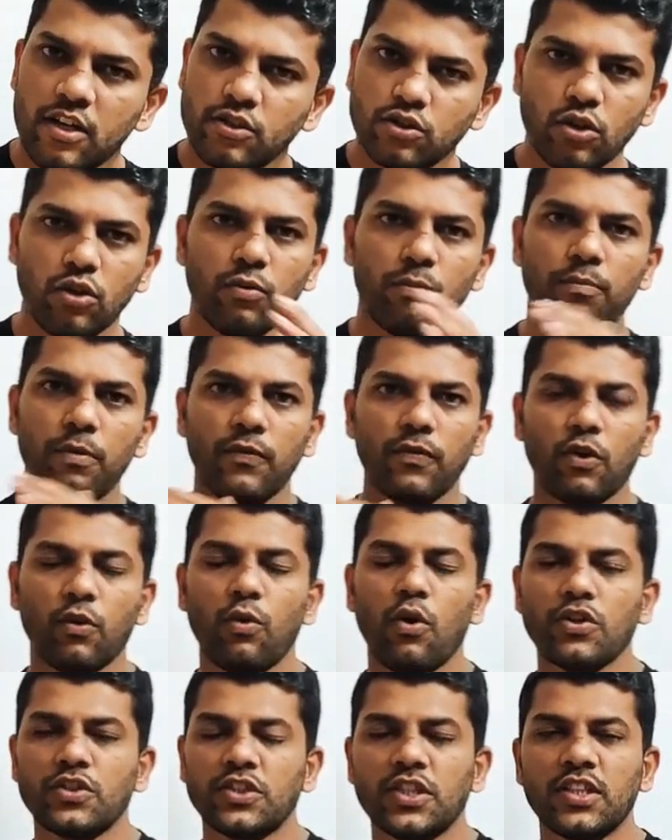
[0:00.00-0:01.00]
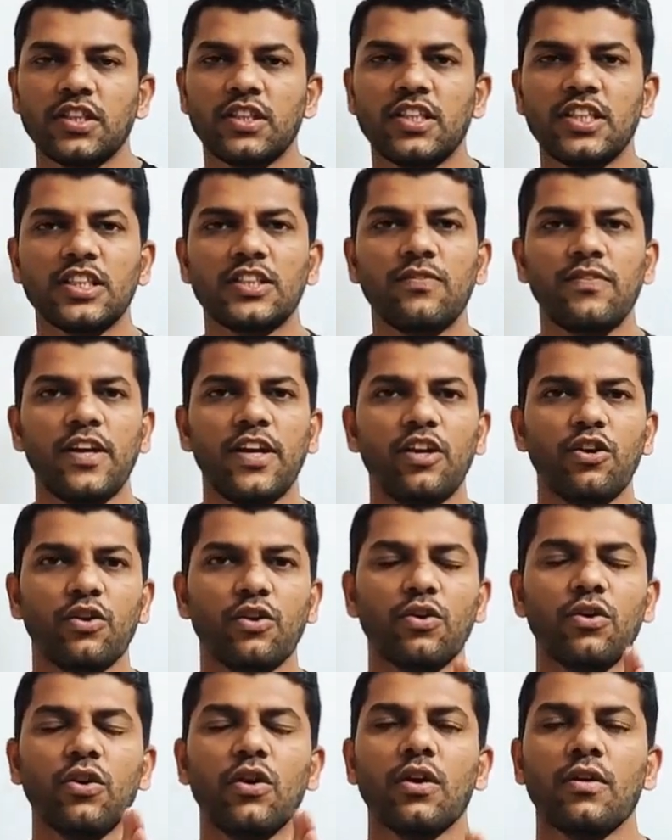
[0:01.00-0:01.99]
So before watching this
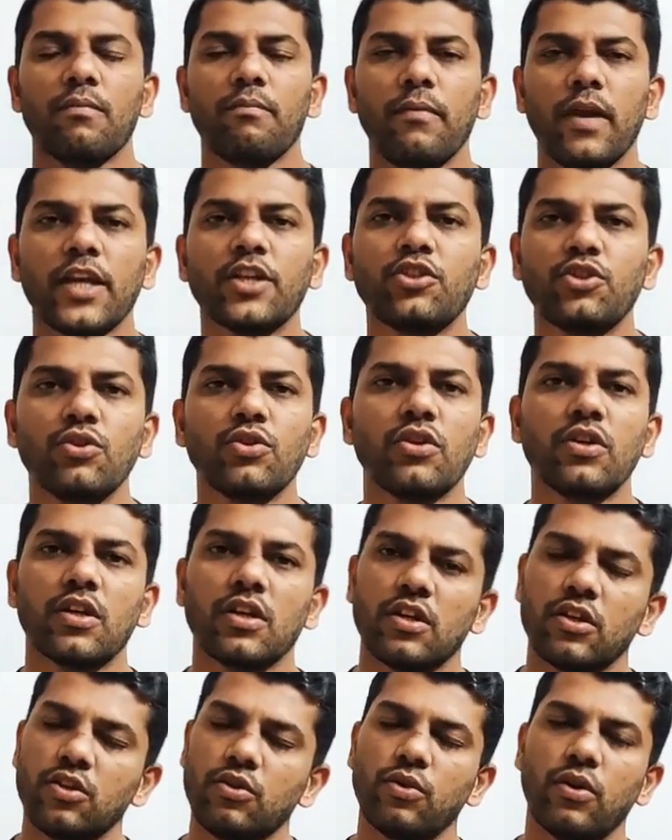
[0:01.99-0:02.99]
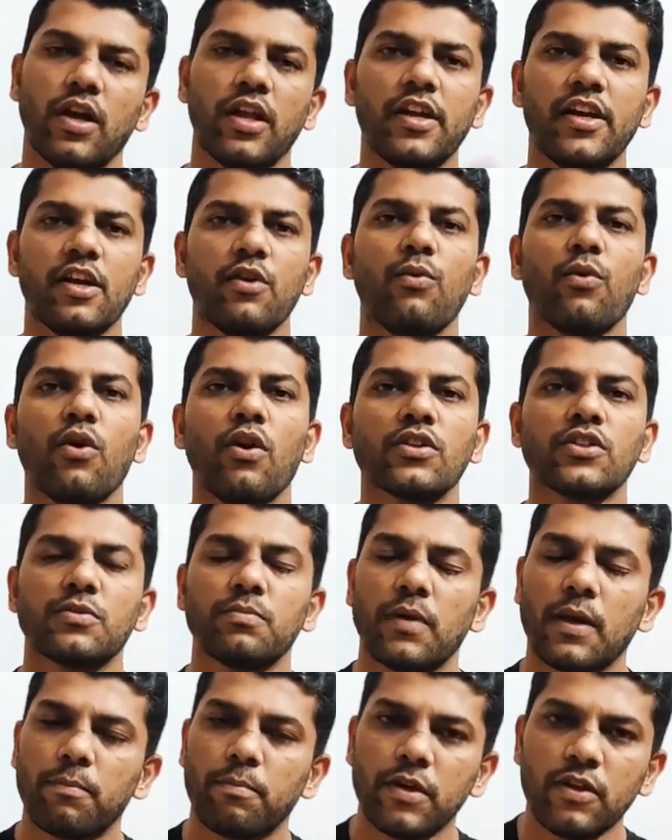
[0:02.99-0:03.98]
video, make sure you already watched
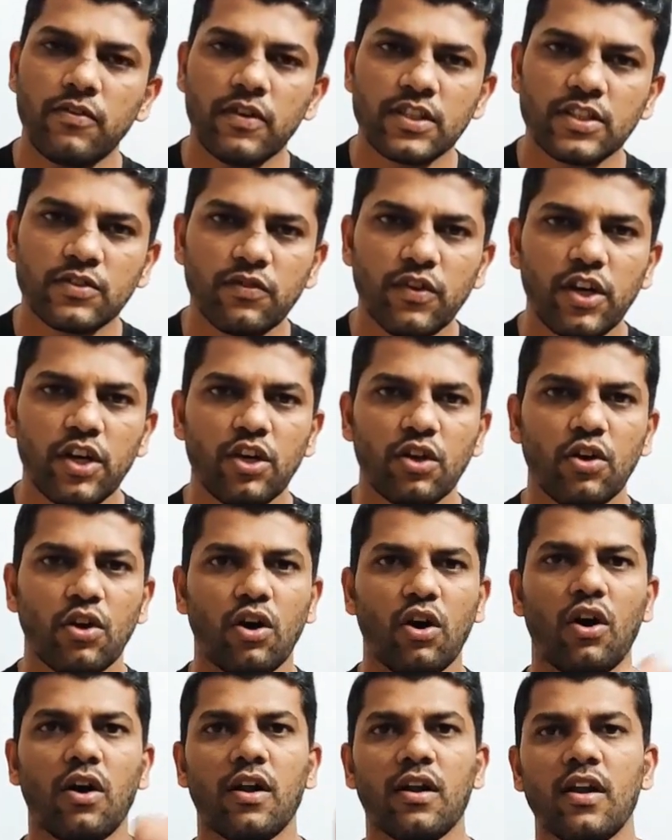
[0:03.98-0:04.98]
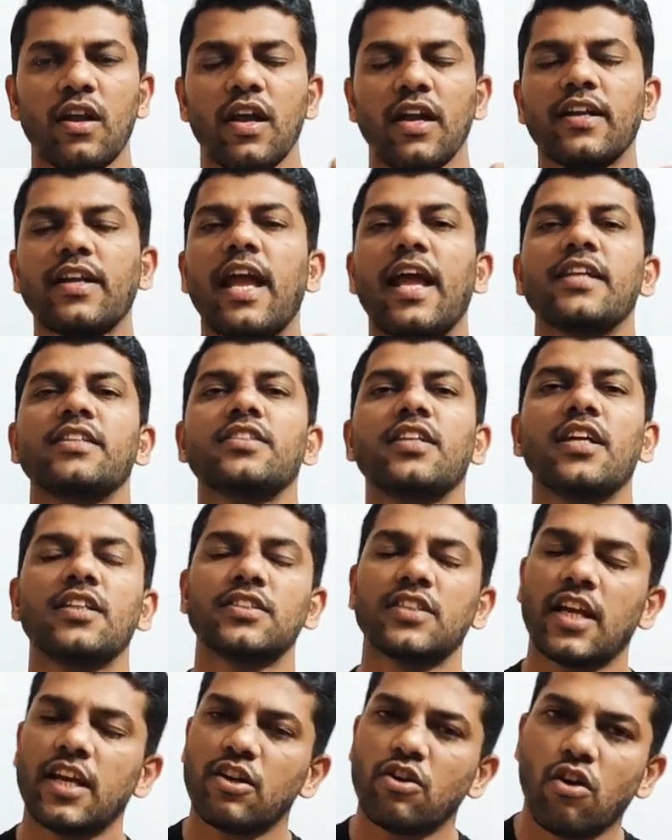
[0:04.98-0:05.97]
my previous video on
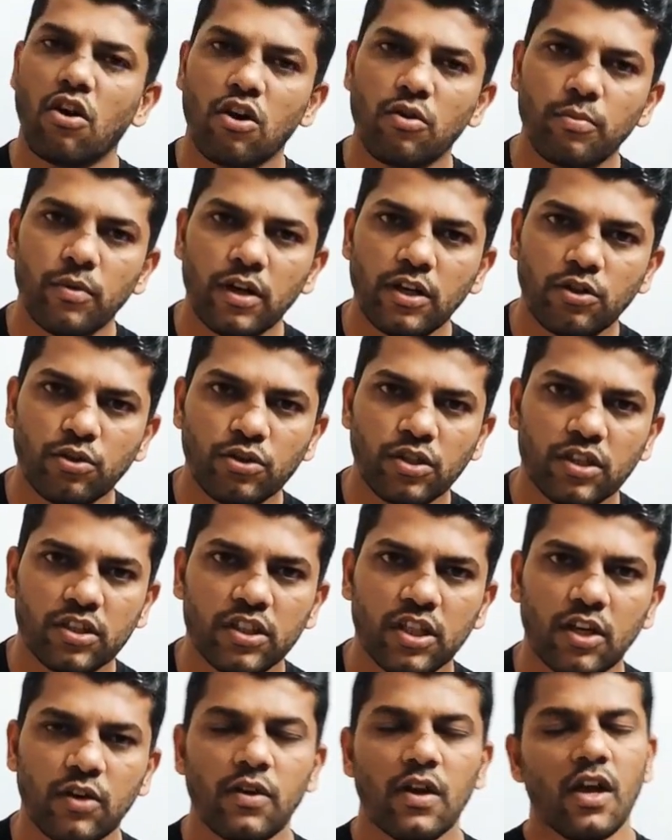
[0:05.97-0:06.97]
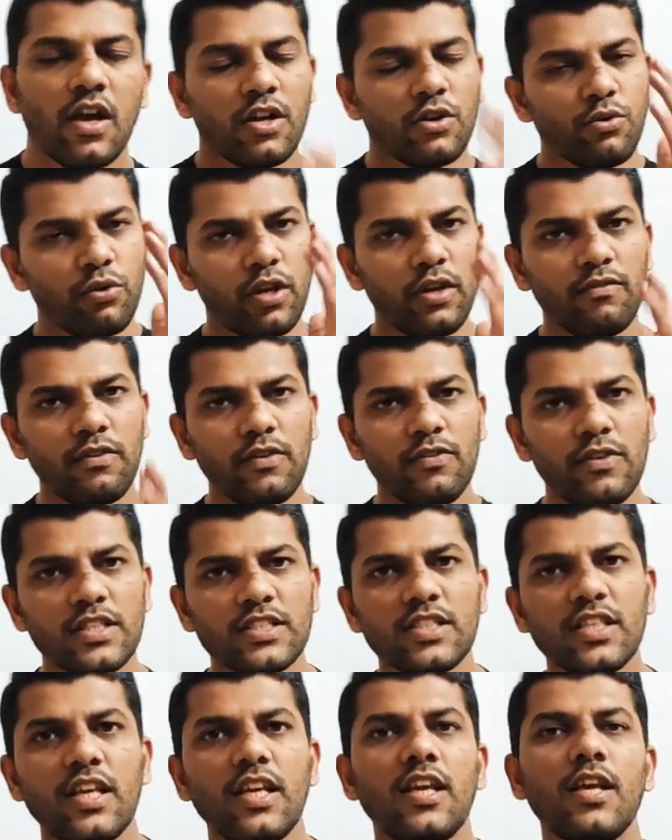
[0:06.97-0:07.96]
tangents and normal to the curve. Today we will
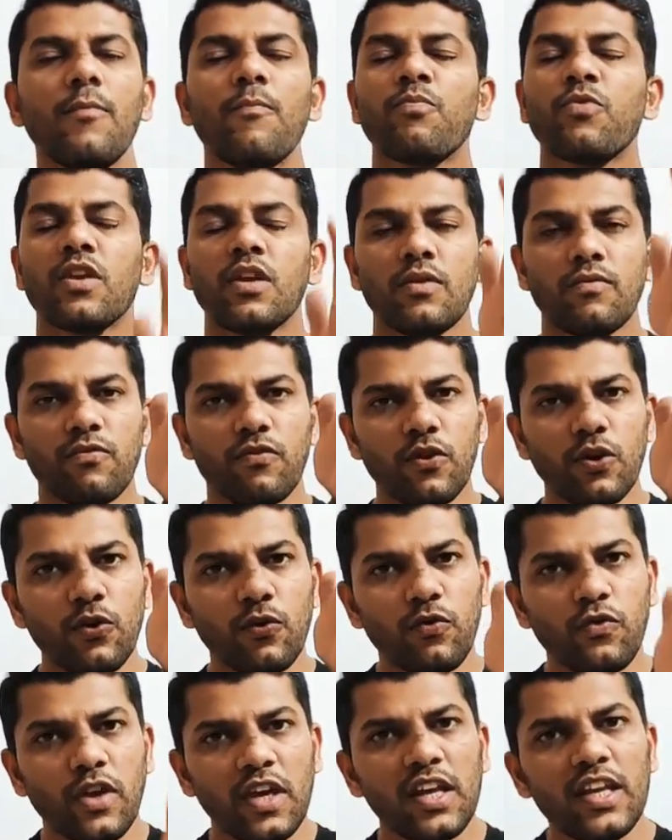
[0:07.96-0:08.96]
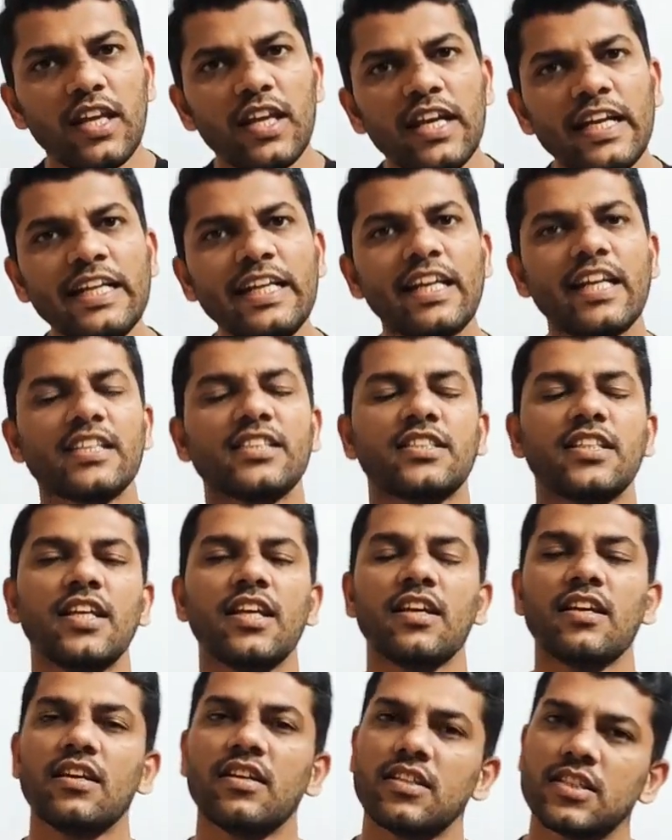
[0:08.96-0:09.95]
see few very
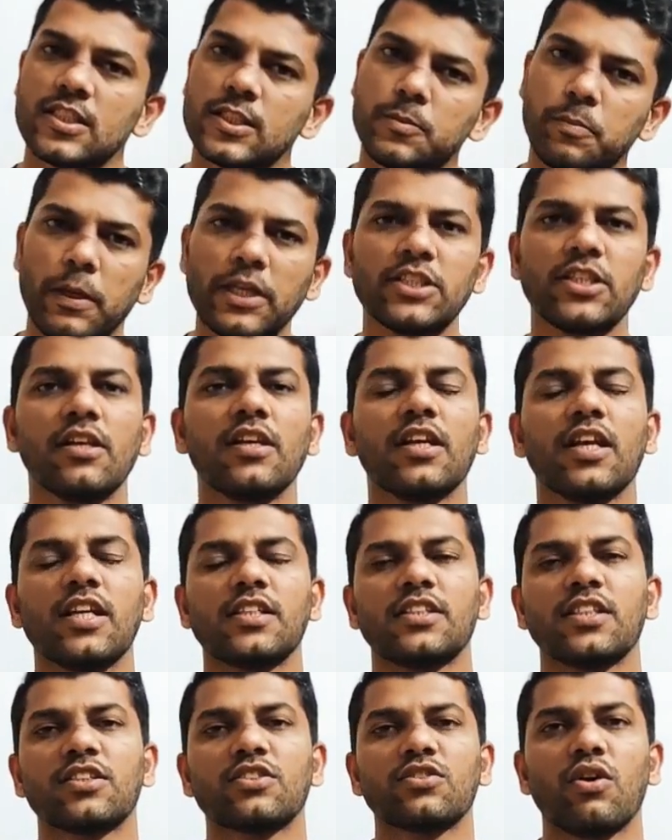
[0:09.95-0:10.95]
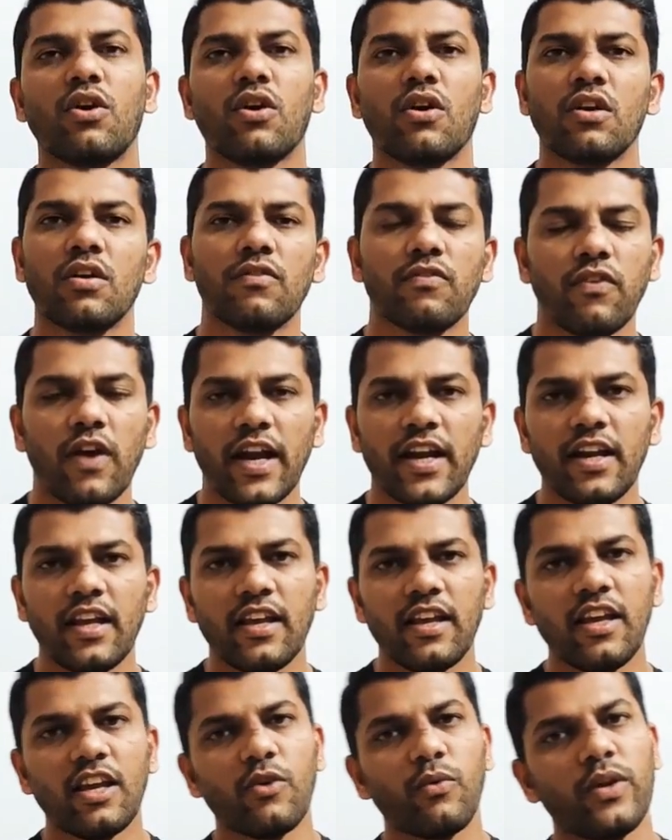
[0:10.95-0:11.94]
interesting special cases on
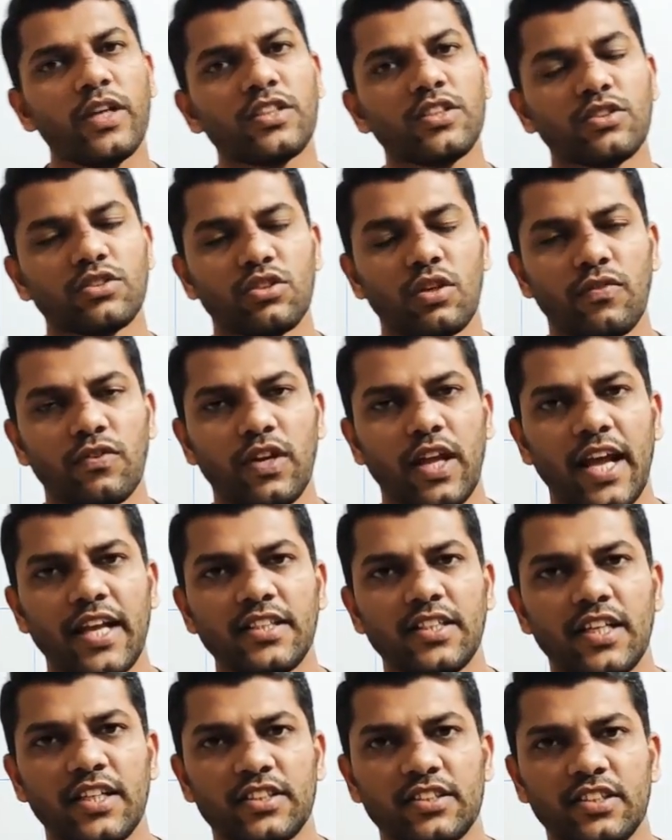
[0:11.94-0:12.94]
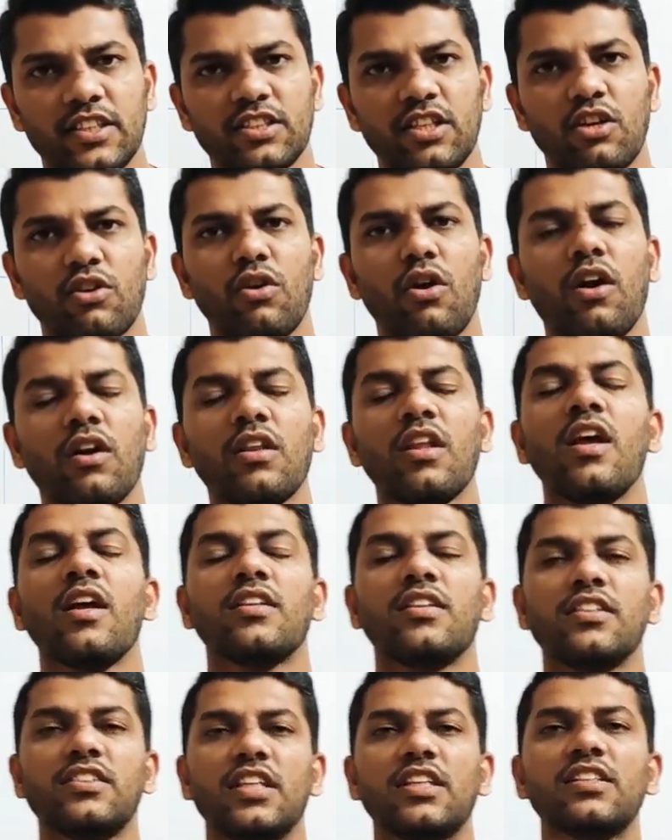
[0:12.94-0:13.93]
finding equations of tangents. These are
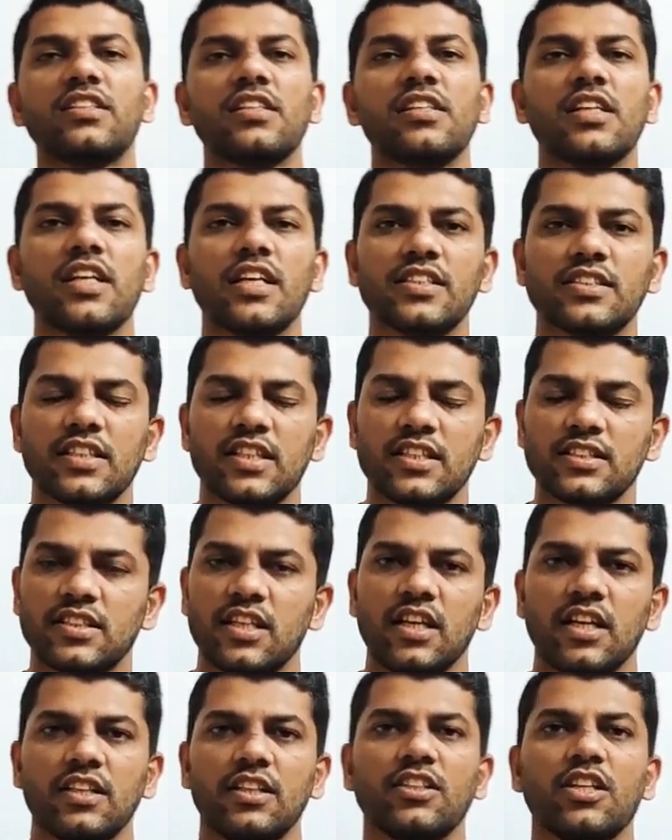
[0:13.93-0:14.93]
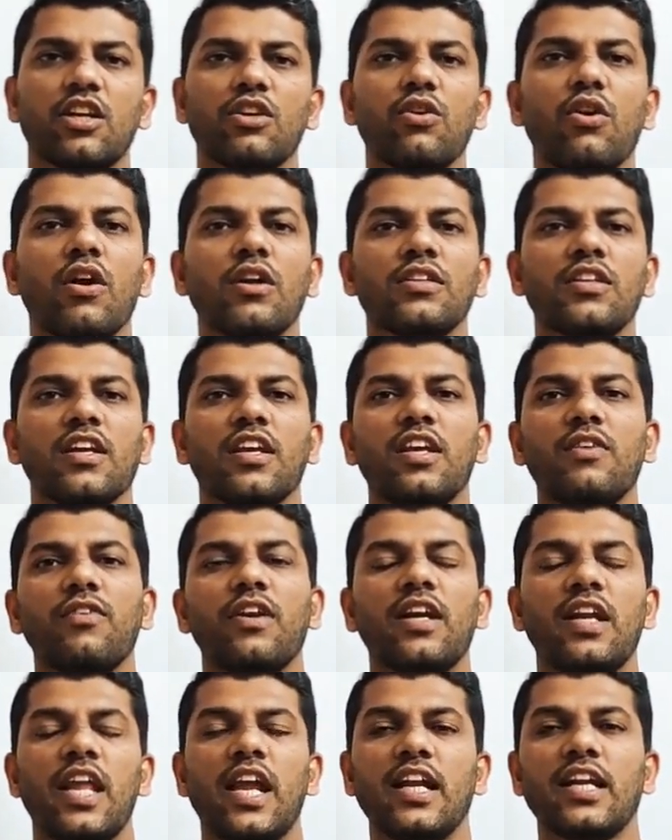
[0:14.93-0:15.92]
not the general cases, these are not the
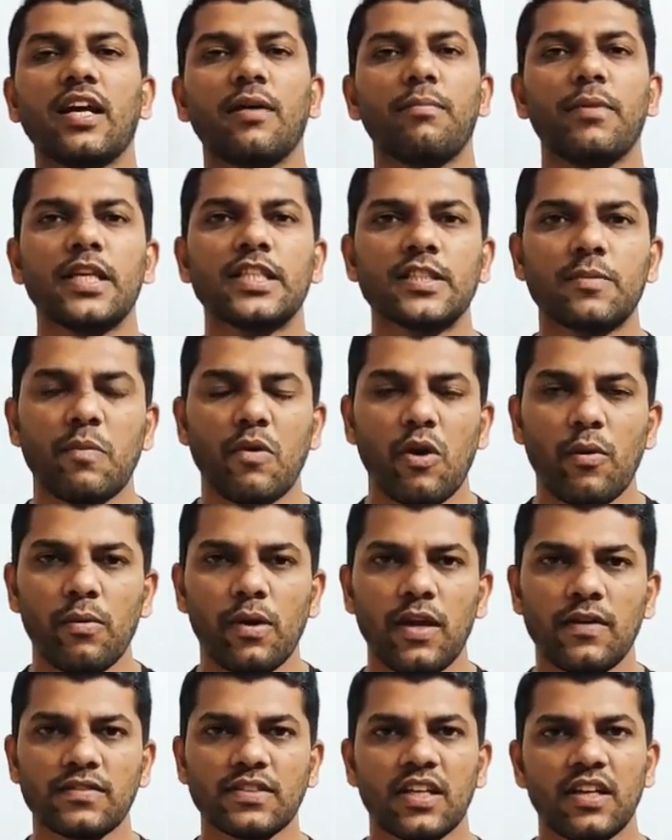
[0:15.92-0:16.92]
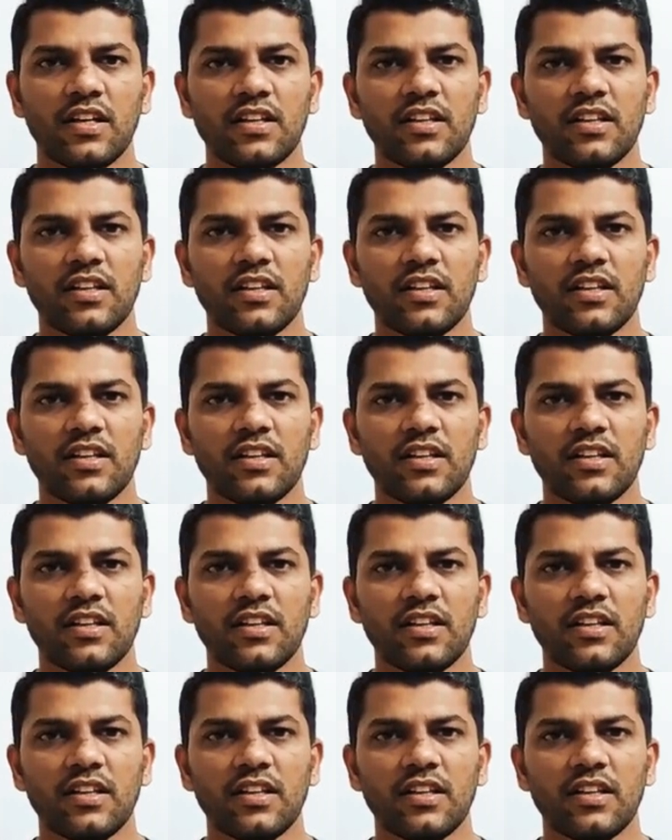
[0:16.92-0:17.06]
given database problems.